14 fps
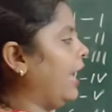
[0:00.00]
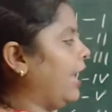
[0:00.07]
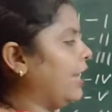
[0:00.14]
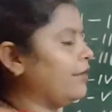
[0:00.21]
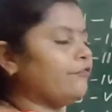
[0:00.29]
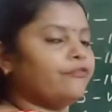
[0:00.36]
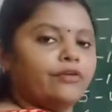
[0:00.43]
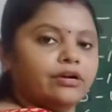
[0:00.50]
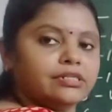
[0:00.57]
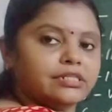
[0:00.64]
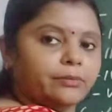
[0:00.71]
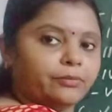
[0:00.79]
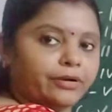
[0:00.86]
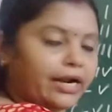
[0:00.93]
and for
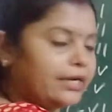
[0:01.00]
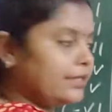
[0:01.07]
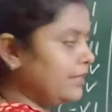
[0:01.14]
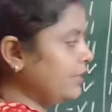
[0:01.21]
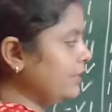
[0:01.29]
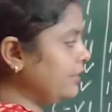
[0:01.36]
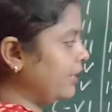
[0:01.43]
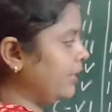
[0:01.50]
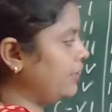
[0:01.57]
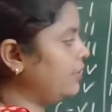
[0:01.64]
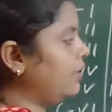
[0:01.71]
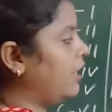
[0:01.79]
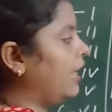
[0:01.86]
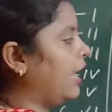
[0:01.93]
subtracting
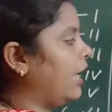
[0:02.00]
10,